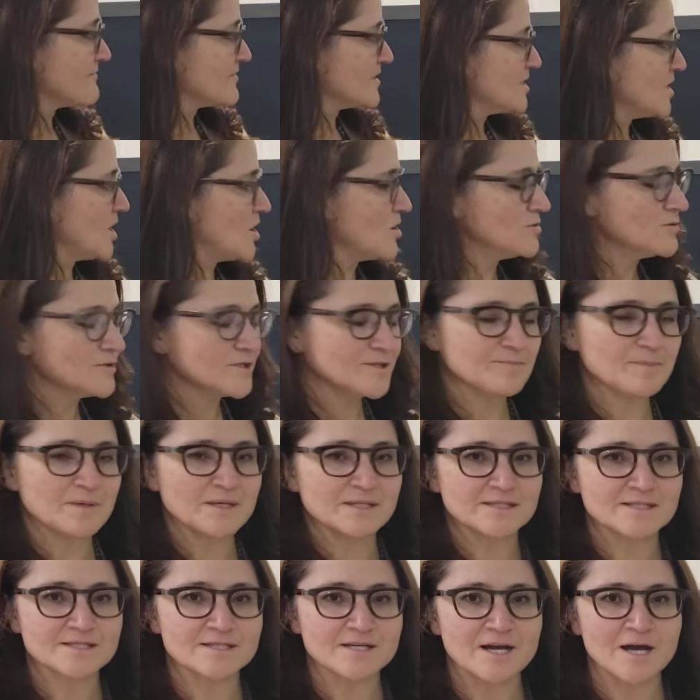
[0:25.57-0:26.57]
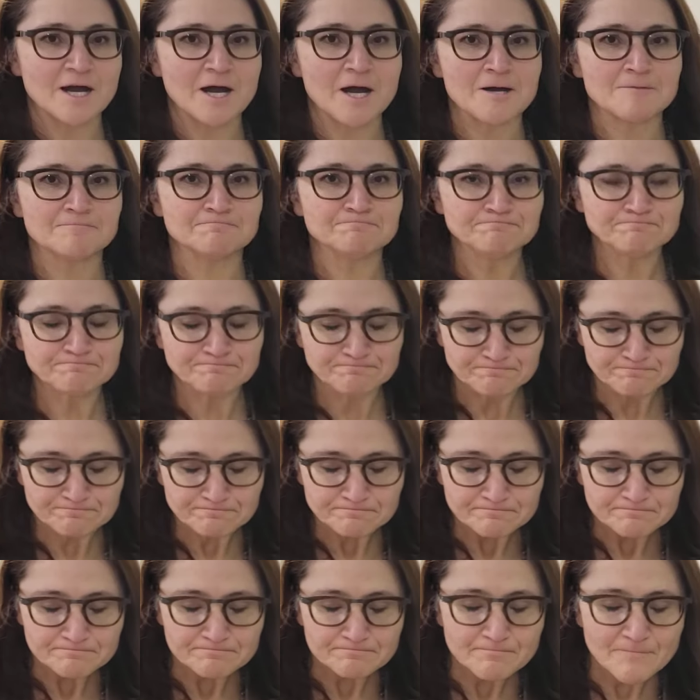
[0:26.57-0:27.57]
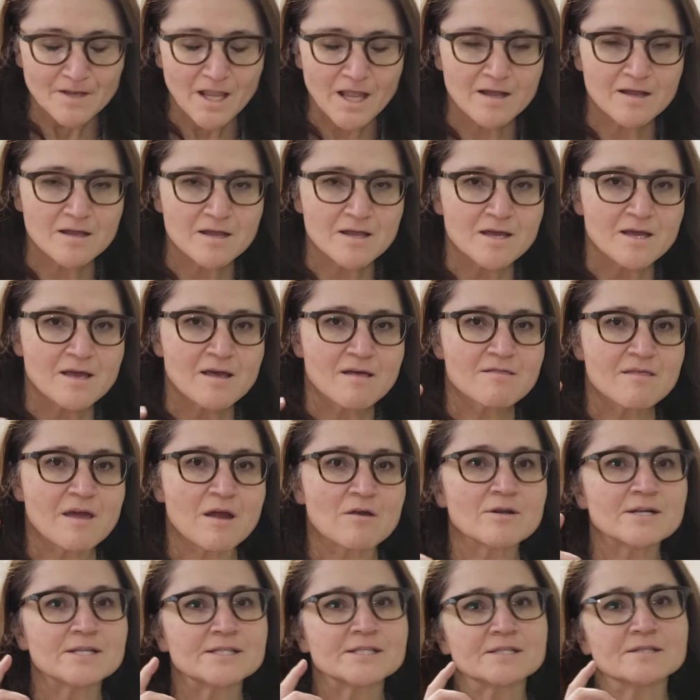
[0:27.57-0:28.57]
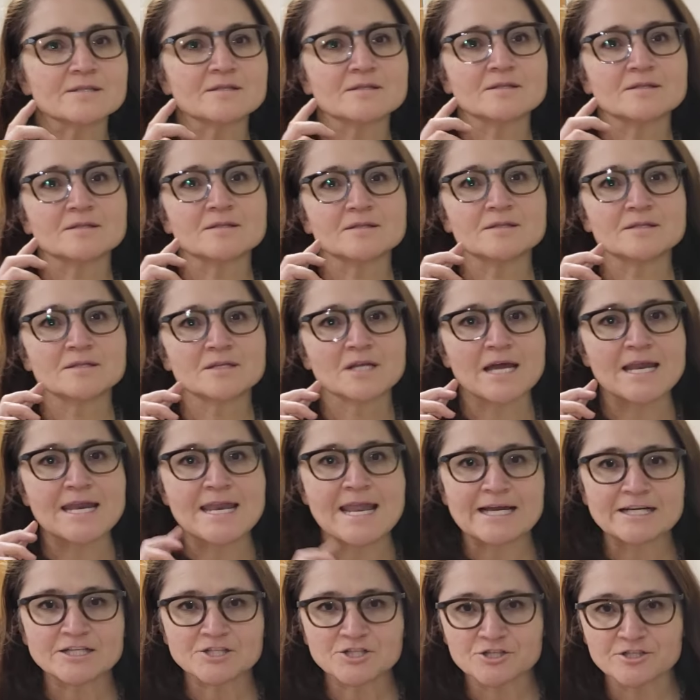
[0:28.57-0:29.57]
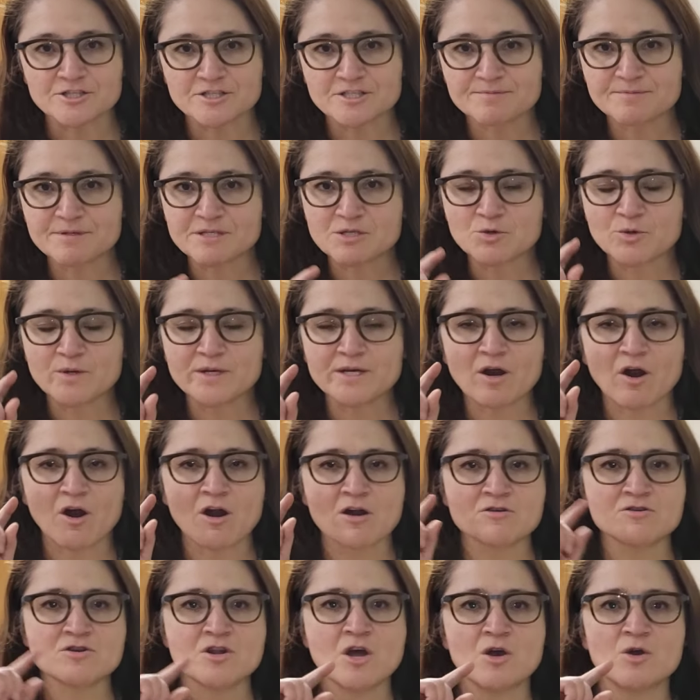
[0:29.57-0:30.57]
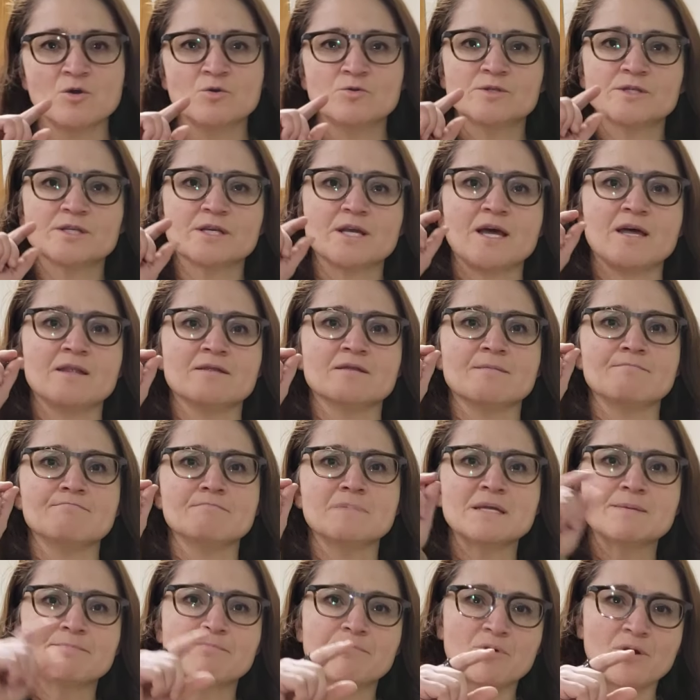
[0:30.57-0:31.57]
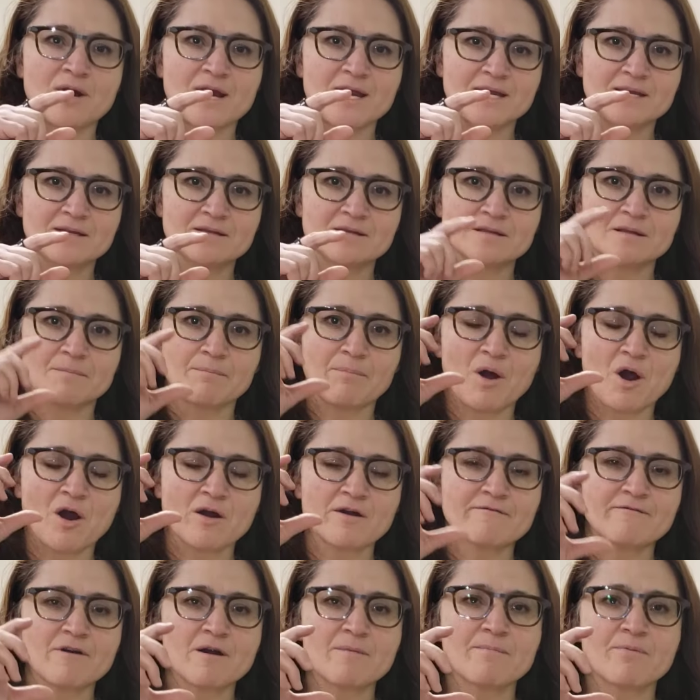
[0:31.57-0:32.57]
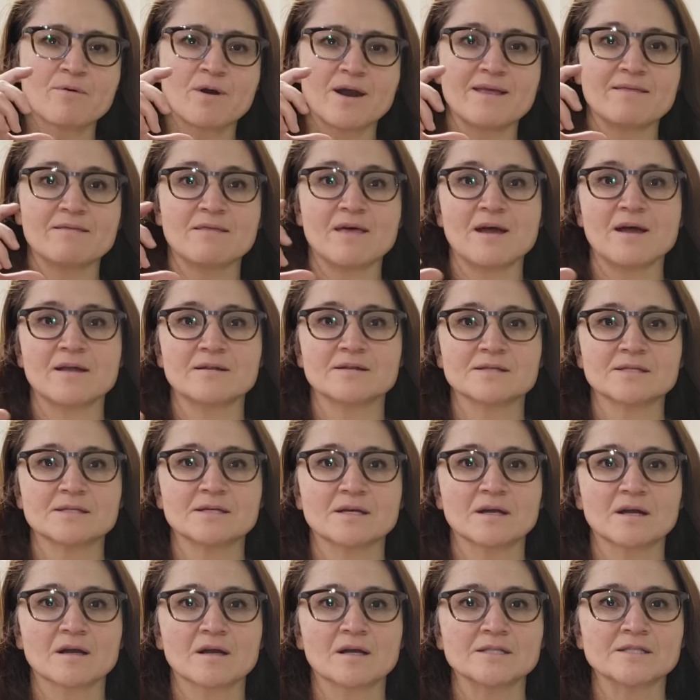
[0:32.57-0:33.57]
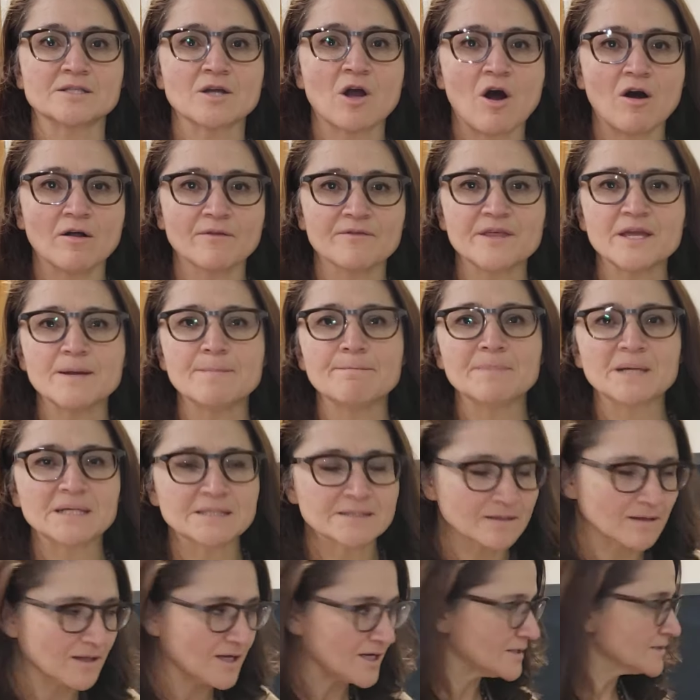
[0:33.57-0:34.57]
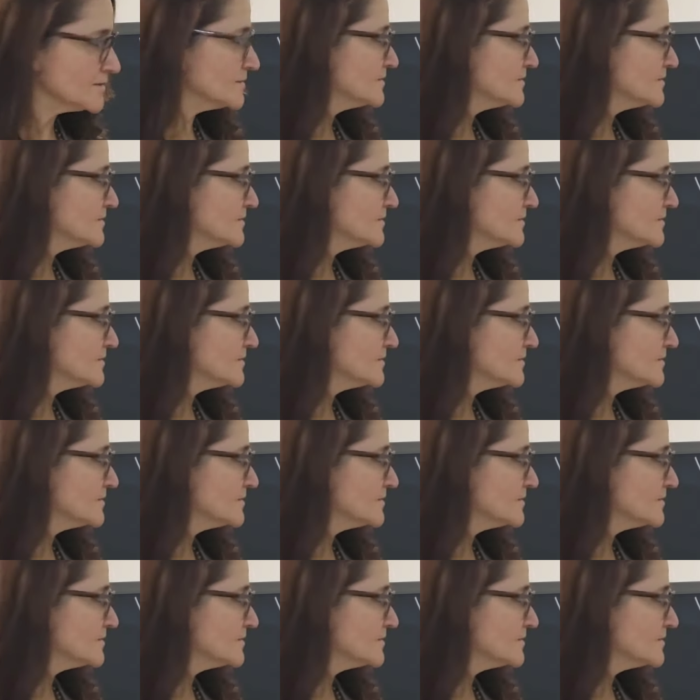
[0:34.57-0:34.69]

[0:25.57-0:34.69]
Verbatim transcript: the nose, but um, there is connections between our nose and the midbrain, the part of our brain that is called the amygdala.